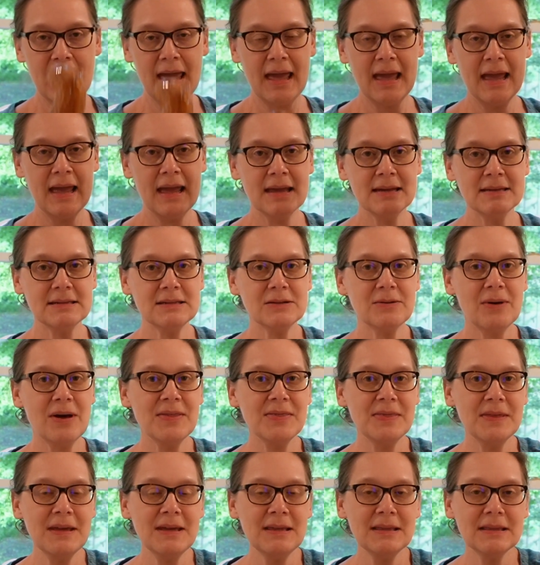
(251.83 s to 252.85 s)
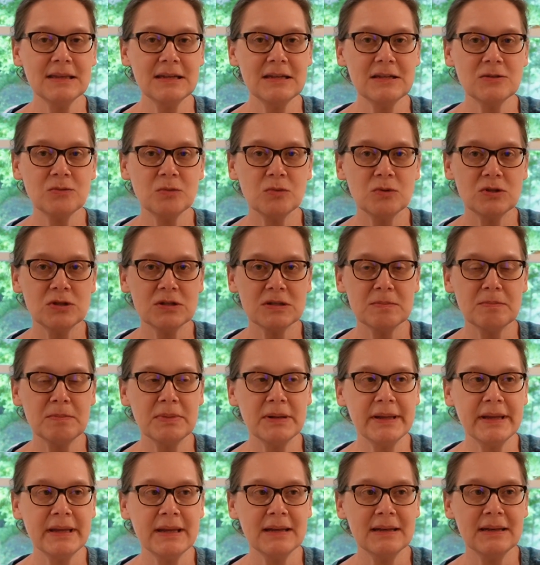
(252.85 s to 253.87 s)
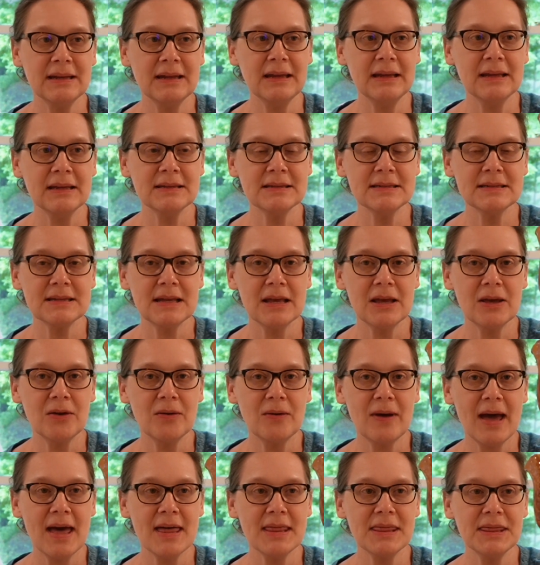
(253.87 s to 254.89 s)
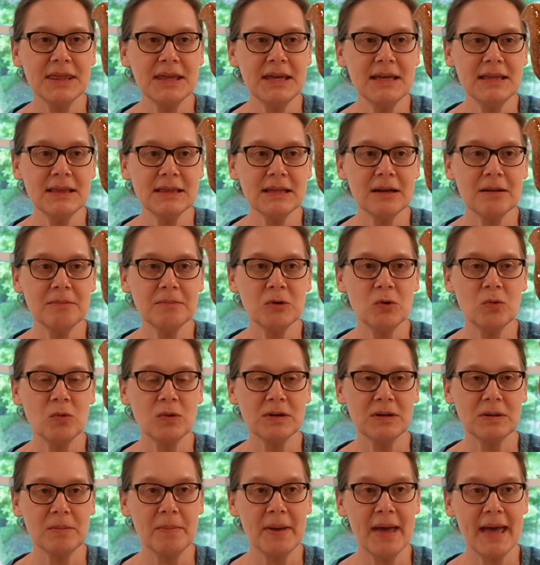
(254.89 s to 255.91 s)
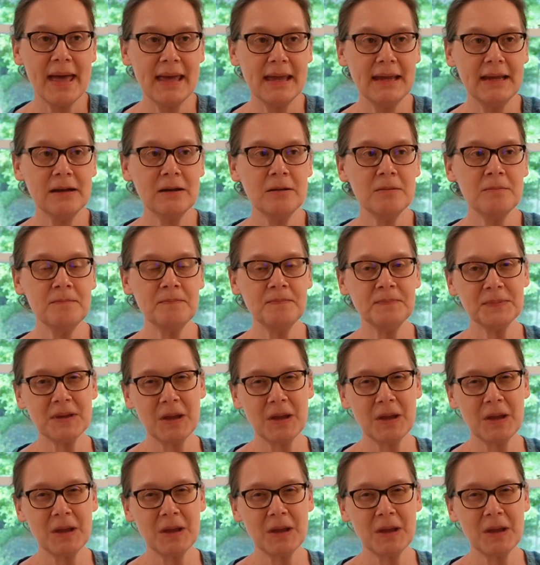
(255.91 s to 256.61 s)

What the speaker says: and so I think these will just blend in. So I think that I'm going to paint them.